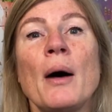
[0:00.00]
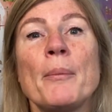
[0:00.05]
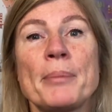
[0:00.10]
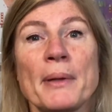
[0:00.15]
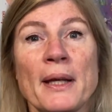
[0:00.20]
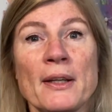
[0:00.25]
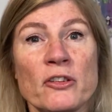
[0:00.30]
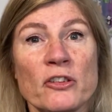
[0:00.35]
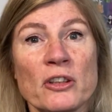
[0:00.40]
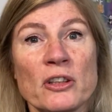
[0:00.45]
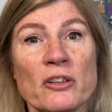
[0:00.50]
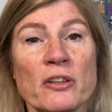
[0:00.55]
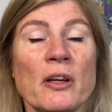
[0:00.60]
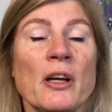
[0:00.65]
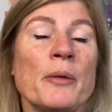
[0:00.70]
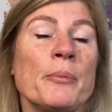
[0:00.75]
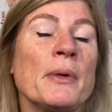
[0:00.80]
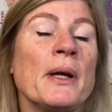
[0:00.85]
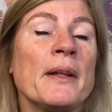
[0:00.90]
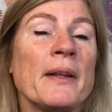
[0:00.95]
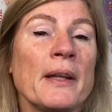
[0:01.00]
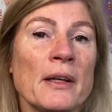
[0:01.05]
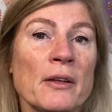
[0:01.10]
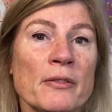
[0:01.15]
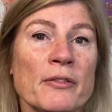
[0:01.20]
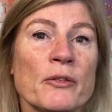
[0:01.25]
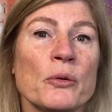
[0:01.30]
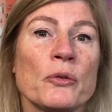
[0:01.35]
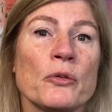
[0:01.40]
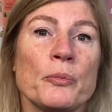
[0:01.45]
Beijing time, and then
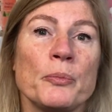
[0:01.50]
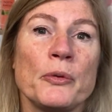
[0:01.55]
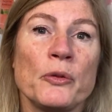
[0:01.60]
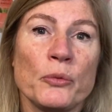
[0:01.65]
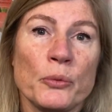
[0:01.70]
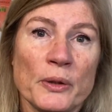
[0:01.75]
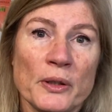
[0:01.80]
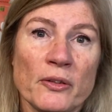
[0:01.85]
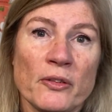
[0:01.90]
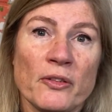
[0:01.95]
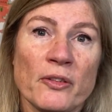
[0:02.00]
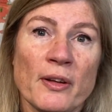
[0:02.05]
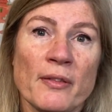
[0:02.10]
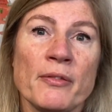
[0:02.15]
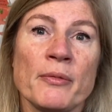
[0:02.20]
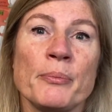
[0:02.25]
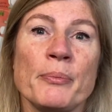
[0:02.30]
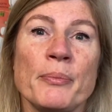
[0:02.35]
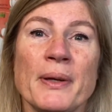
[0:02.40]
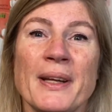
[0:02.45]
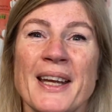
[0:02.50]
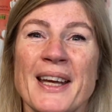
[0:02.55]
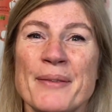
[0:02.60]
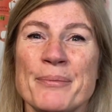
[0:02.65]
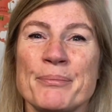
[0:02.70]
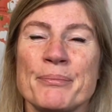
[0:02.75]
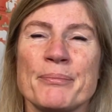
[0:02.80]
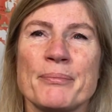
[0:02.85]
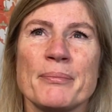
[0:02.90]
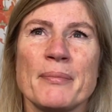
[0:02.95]
of course between 7
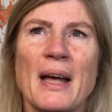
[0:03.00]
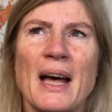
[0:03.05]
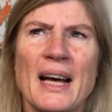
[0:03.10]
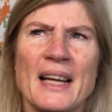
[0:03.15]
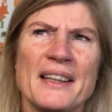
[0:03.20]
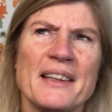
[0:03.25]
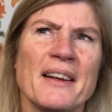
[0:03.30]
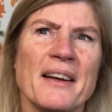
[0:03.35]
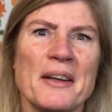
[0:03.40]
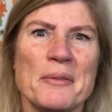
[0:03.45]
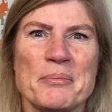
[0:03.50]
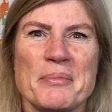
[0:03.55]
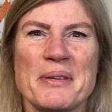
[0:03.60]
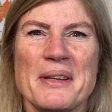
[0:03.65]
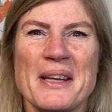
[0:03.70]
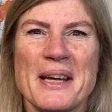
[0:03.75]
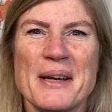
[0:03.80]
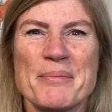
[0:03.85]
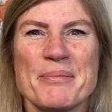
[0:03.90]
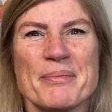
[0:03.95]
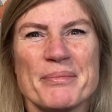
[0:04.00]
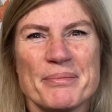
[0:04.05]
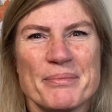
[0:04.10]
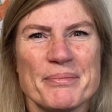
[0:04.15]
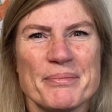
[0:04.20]
p.m. and 9 p.m.